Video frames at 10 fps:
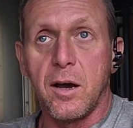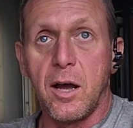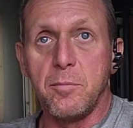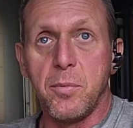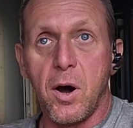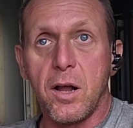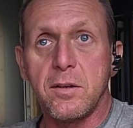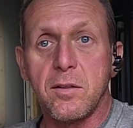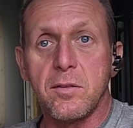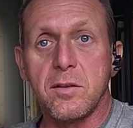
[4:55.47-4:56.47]
I bought
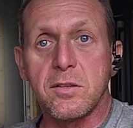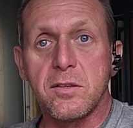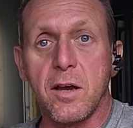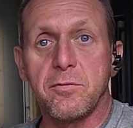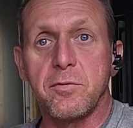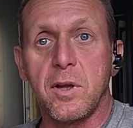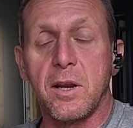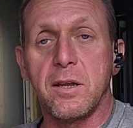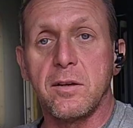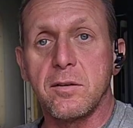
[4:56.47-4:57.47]
this stuff
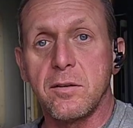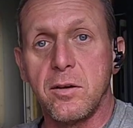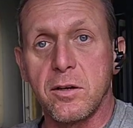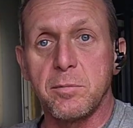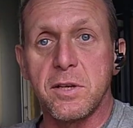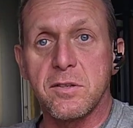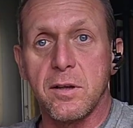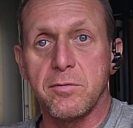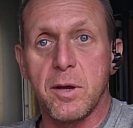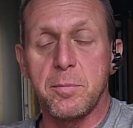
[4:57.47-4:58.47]
and I hooked
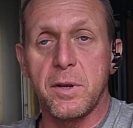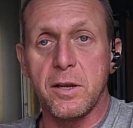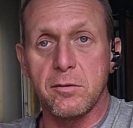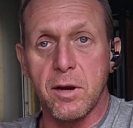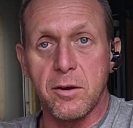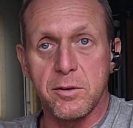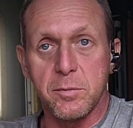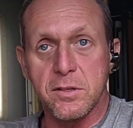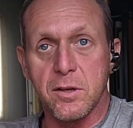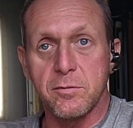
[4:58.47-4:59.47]
myself up and I grounded
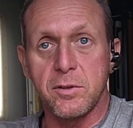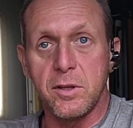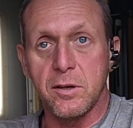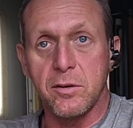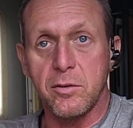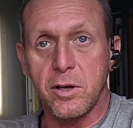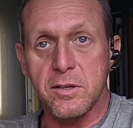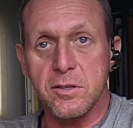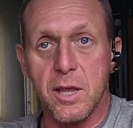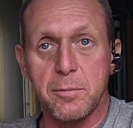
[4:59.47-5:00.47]
myself to the earth and I
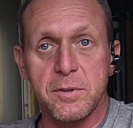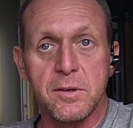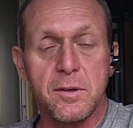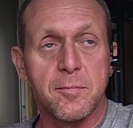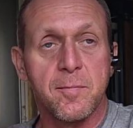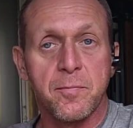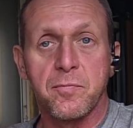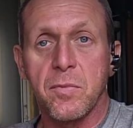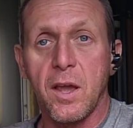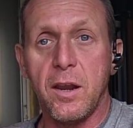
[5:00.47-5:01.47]
slept
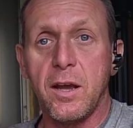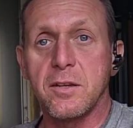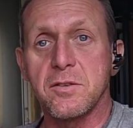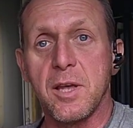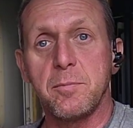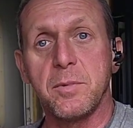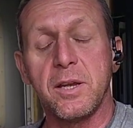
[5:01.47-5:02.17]
and I slept